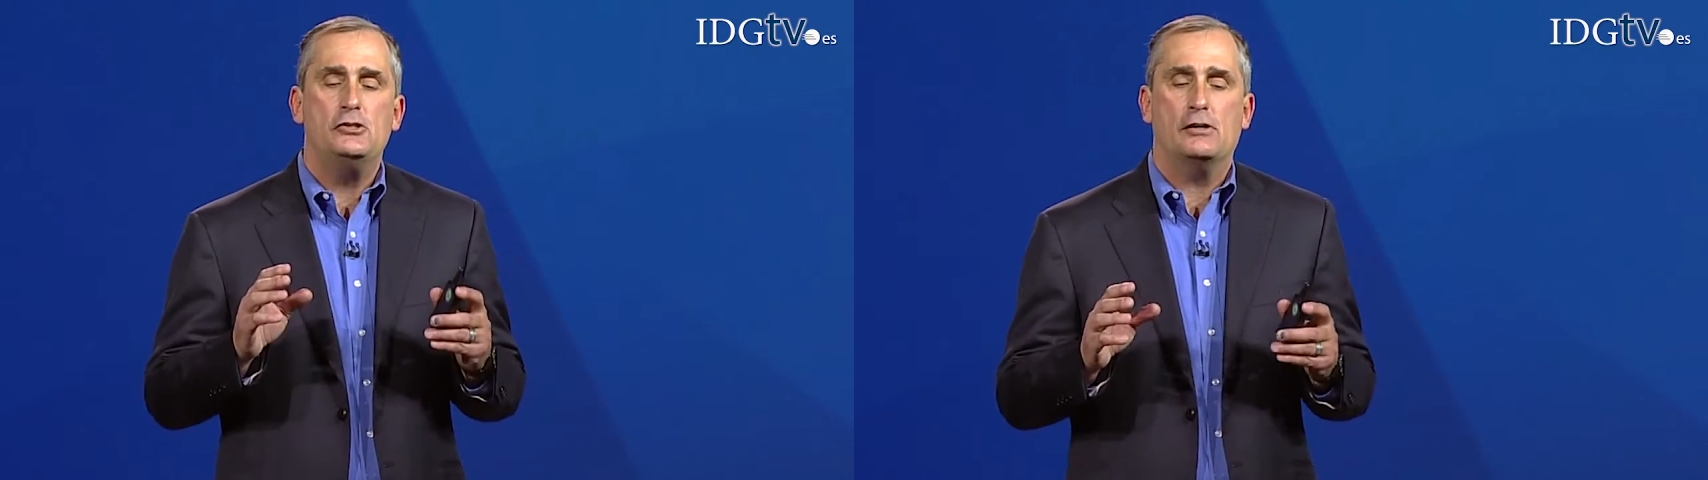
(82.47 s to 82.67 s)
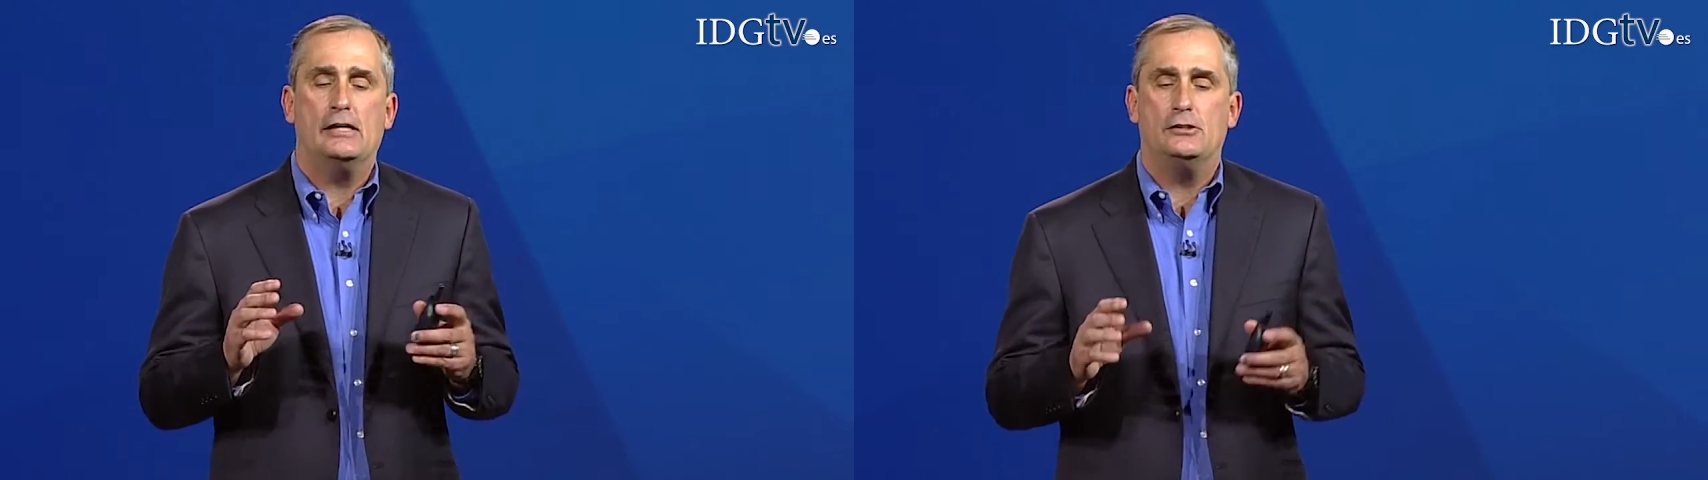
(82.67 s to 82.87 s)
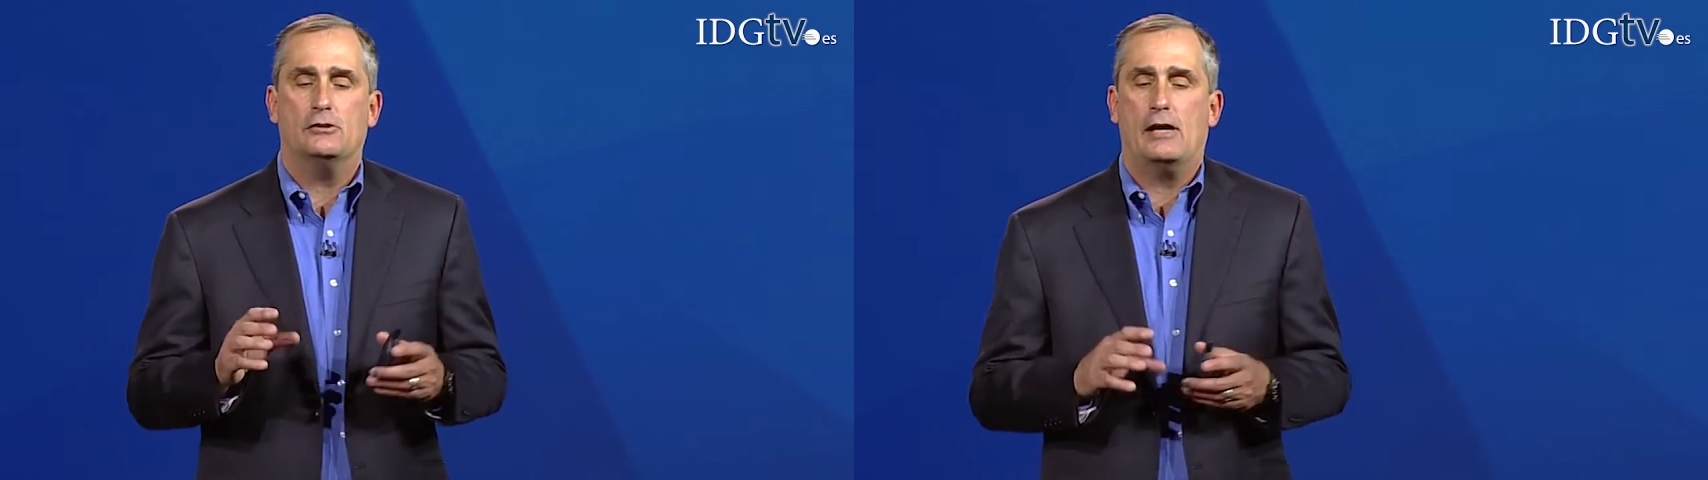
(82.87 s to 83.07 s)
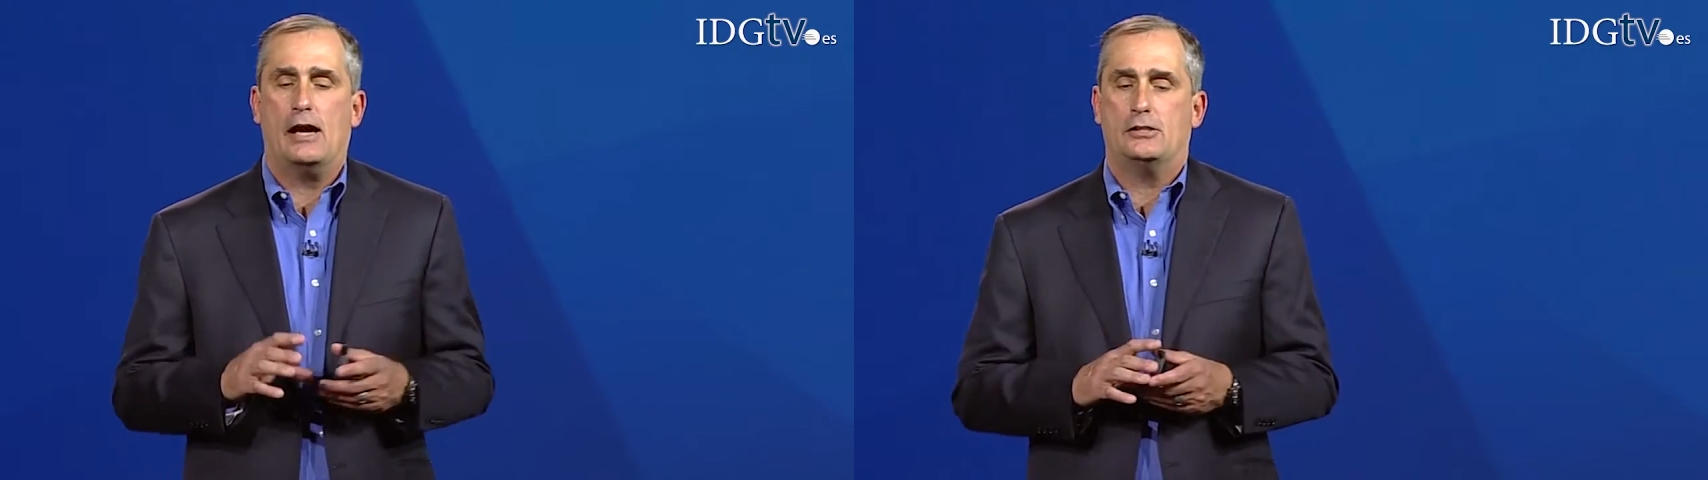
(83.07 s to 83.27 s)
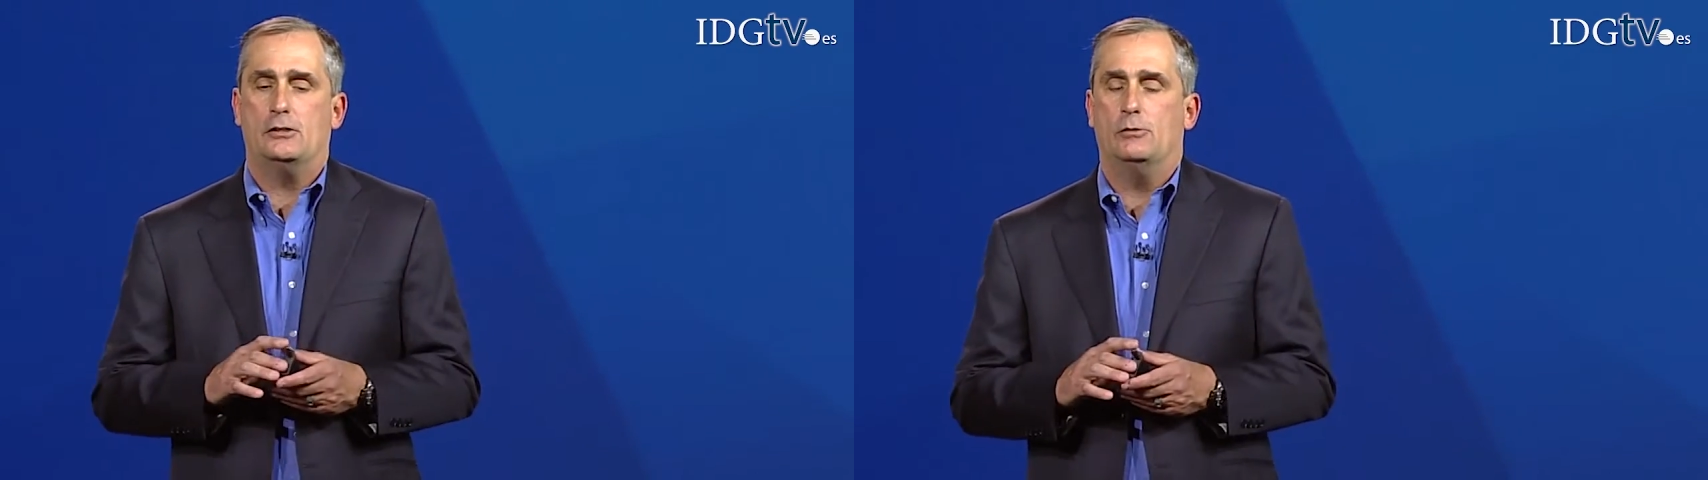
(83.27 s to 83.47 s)
your
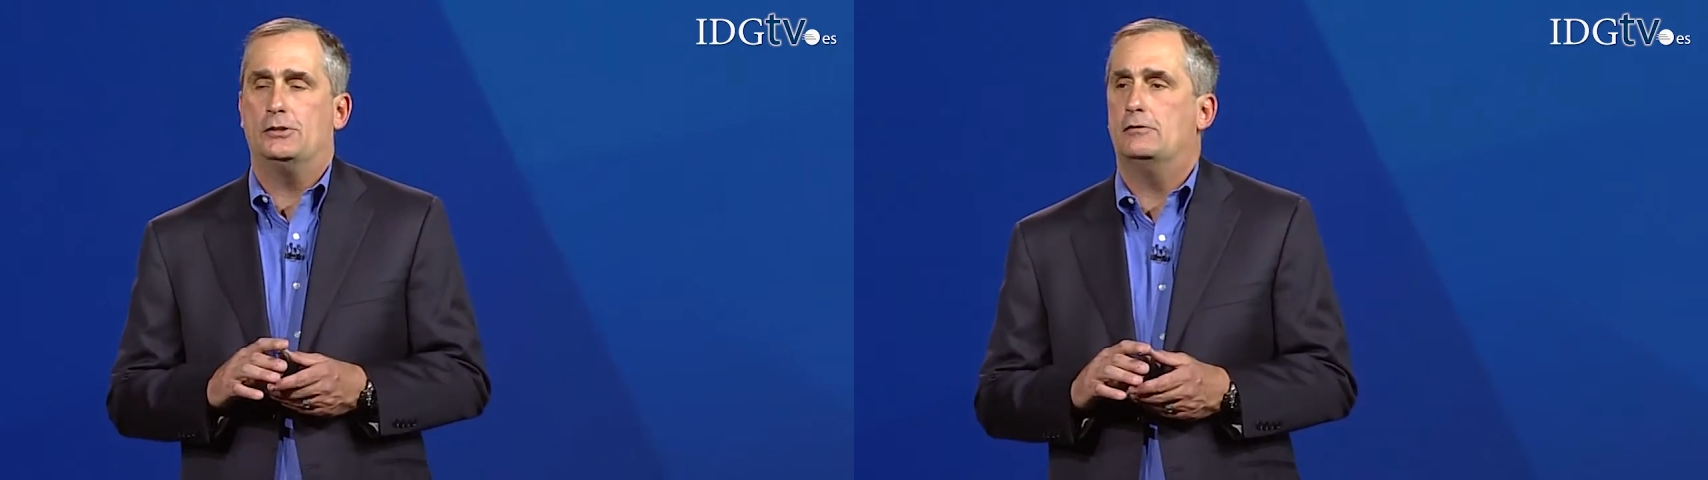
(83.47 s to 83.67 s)
interaction with